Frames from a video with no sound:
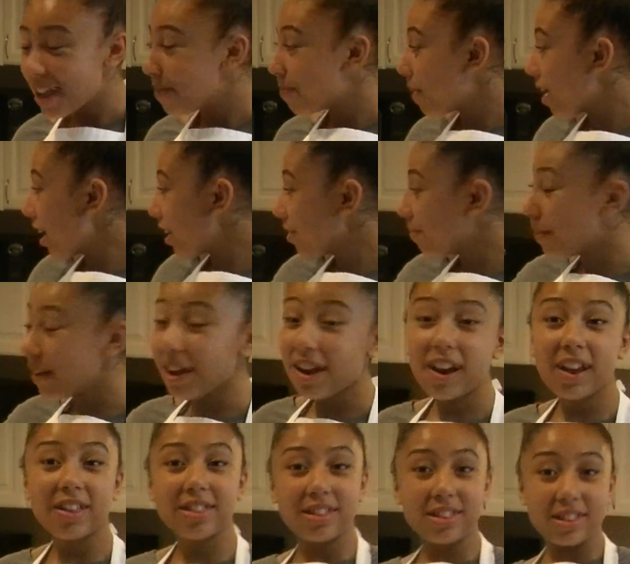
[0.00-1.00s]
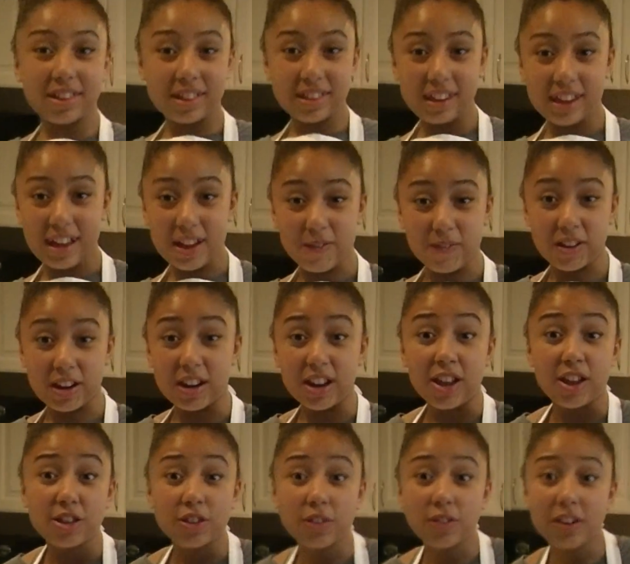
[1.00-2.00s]
My asparagus is in the oven,
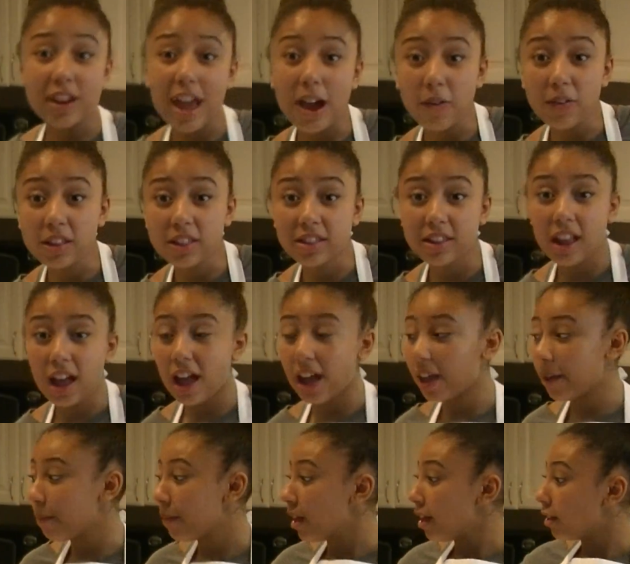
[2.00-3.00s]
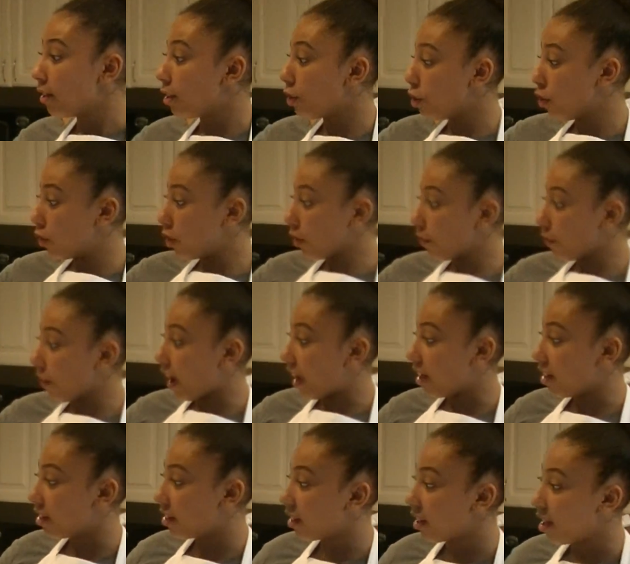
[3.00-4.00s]
so now it's time to do the
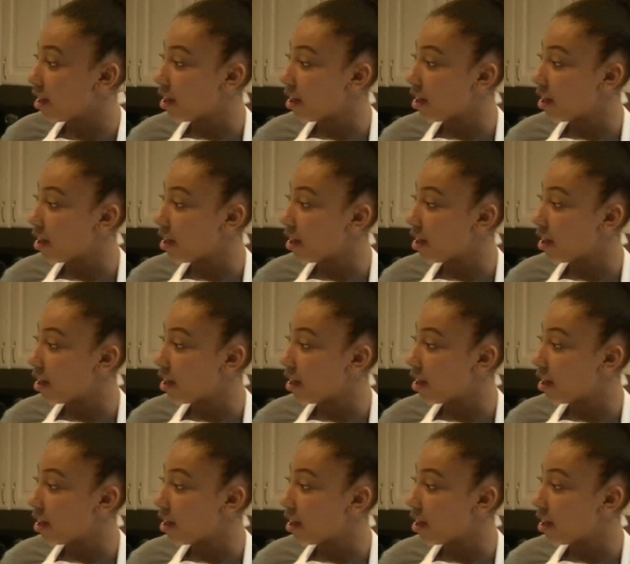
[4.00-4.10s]
rice.